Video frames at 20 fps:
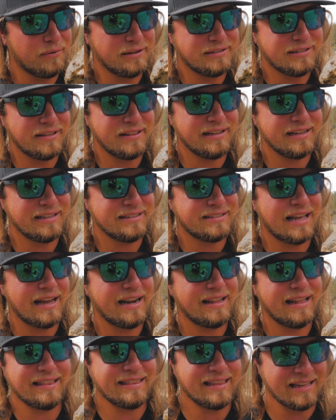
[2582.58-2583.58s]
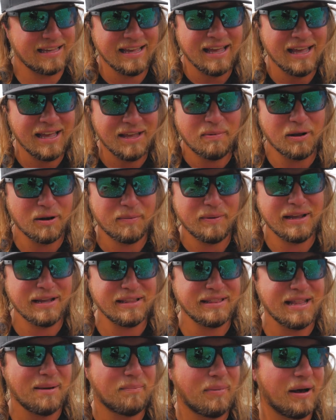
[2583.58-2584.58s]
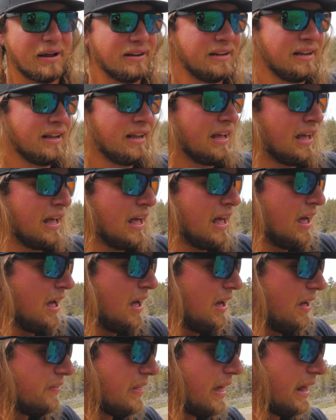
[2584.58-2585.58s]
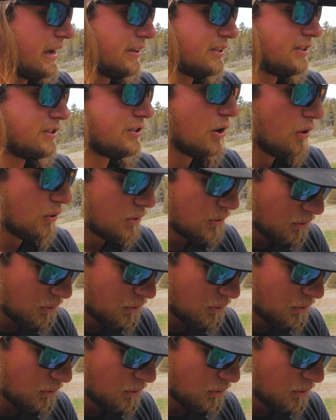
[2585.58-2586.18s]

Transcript: wanna see the inside of that thing, you better be hitting that button. That is so